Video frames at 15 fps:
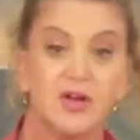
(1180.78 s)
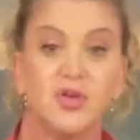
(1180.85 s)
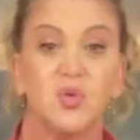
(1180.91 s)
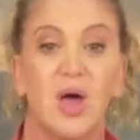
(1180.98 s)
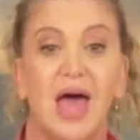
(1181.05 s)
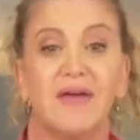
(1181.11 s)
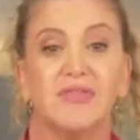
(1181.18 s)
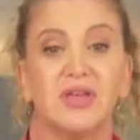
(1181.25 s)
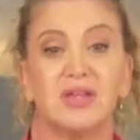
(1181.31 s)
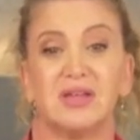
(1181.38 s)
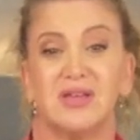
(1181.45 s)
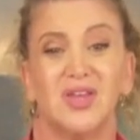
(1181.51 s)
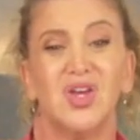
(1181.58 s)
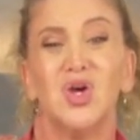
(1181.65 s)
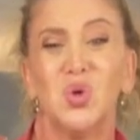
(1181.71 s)
you have it.
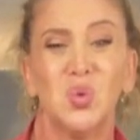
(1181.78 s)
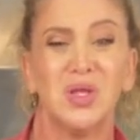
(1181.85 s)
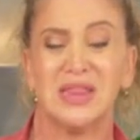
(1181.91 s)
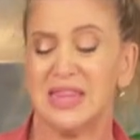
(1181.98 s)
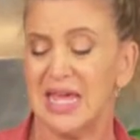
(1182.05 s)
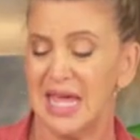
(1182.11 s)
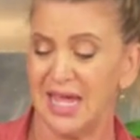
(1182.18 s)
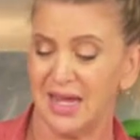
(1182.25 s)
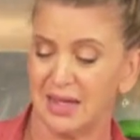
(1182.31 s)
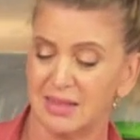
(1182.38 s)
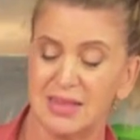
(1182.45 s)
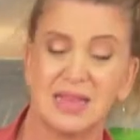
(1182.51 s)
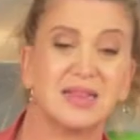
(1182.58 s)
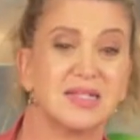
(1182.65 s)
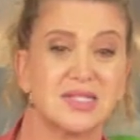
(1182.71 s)
Who would
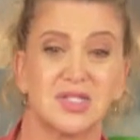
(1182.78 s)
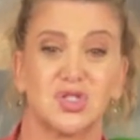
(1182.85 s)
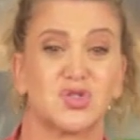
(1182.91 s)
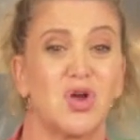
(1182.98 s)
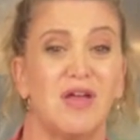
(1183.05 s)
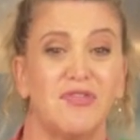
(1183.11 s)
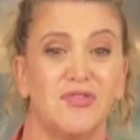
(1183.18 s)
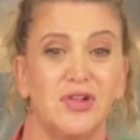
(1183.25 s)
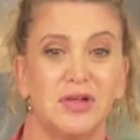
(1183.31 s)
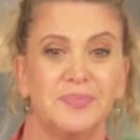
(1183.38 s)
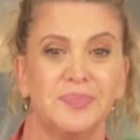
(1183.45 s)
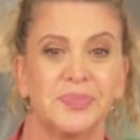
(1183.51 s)
think that this is trifle?